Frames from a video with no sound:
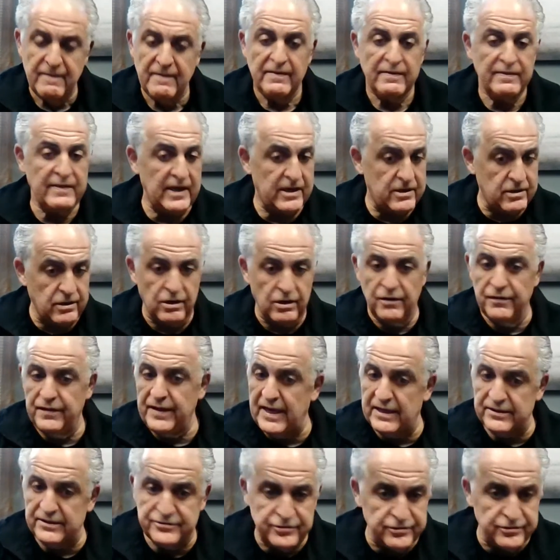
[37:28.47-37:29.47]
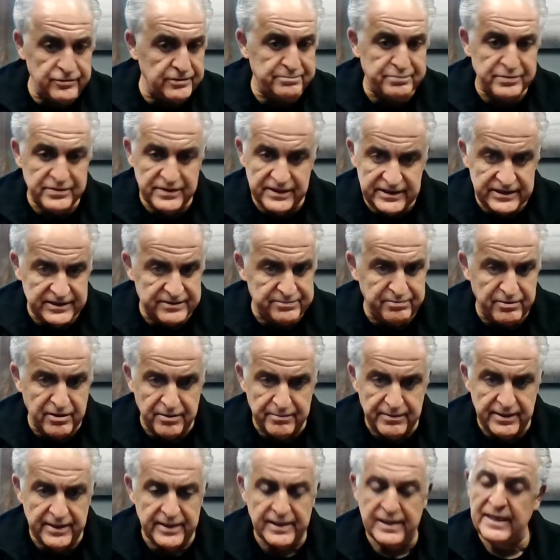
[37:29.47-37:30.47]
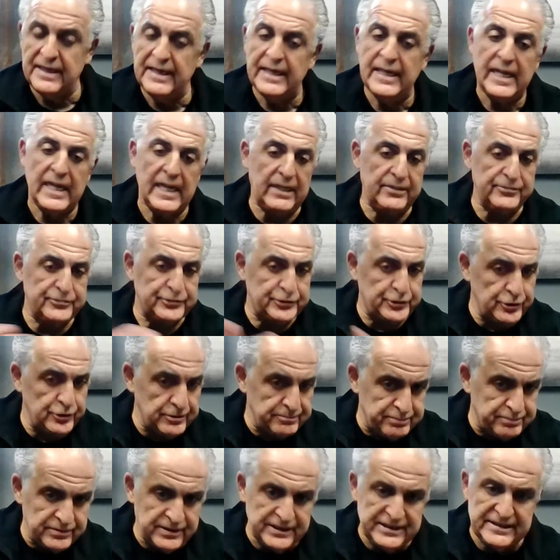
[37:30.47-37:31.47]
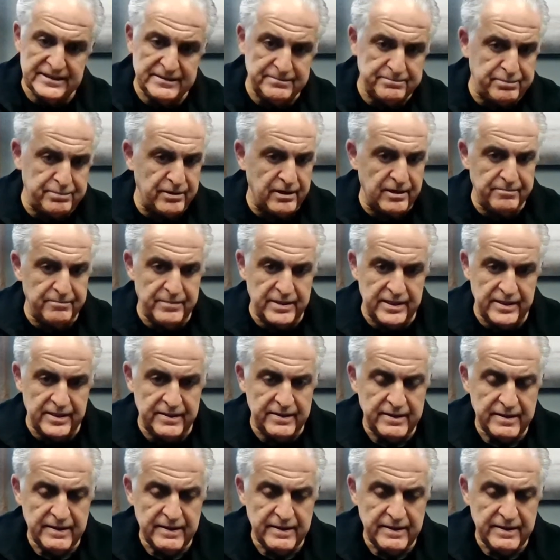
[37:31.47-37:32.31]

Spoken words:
They call the Altoona Police Department. Altoona Police Department,